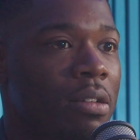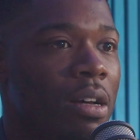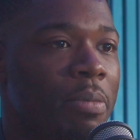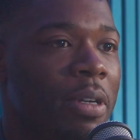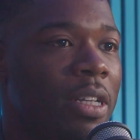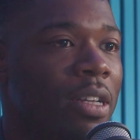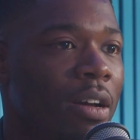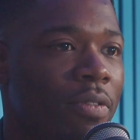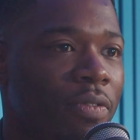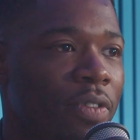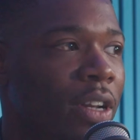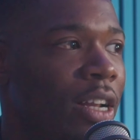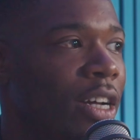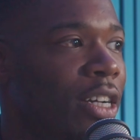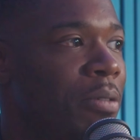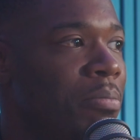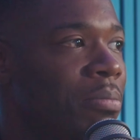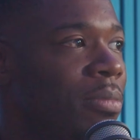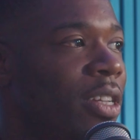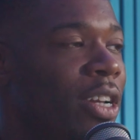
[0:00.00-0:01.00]
I mean, I feel
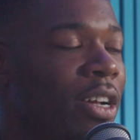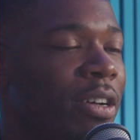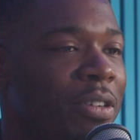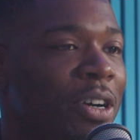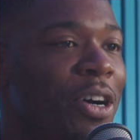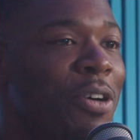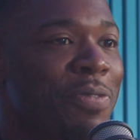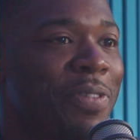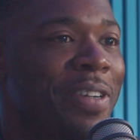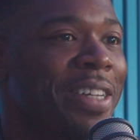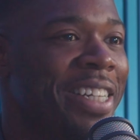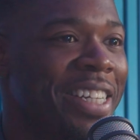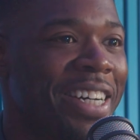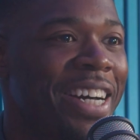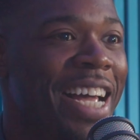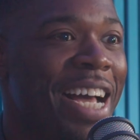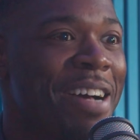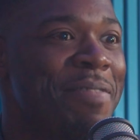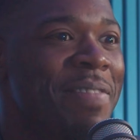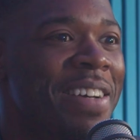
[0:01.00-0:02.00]
like I'm, you know, hopefully
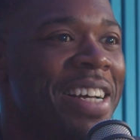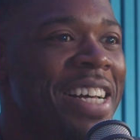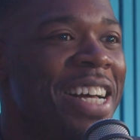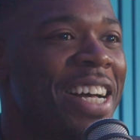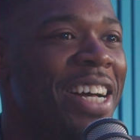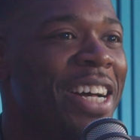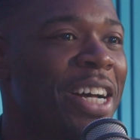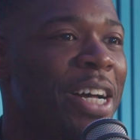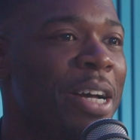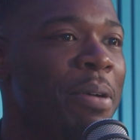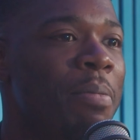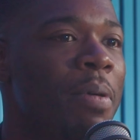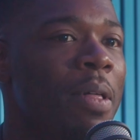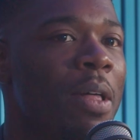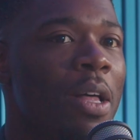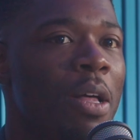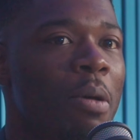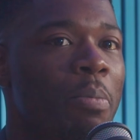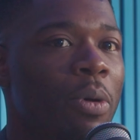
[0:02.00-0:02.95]
I am, um, mm.